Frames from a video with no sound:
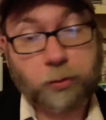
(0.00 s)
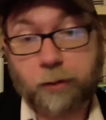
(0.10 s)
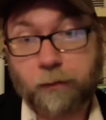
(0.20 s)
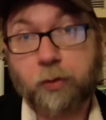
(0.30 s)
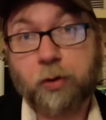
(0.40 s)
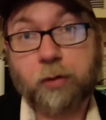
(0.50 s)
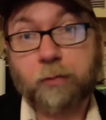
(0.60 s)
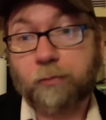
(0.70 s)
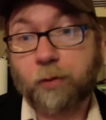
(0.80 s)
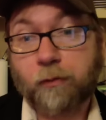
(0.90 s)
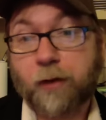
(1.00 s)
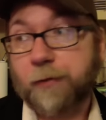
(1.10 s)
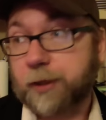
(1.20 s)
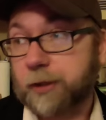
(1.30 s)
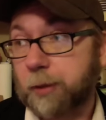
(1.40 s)
or 4 or 5 or
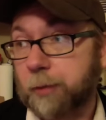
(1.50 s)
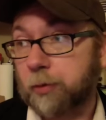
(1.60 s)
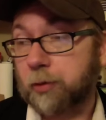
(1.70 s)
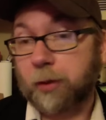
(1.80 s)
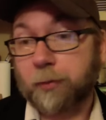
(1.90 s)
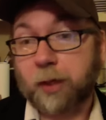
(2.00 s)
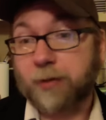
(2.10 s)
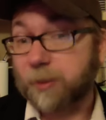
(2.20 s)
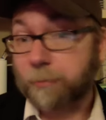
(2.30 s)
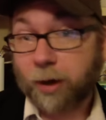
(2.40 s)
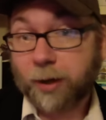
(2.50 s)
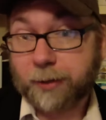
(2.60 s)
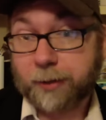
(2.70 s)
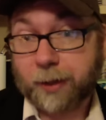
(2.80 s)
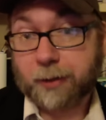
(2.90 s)
6 people. So I was
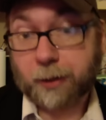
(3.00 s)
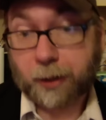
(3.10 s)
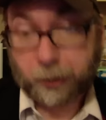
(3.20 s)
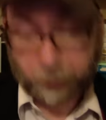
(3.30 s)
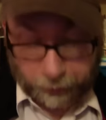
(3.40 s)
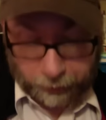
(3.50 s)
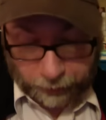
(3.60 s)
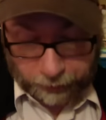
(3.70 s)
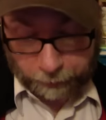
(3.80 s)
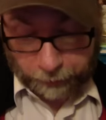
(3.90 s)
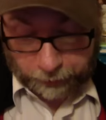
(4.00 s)
surprised that I actually got as many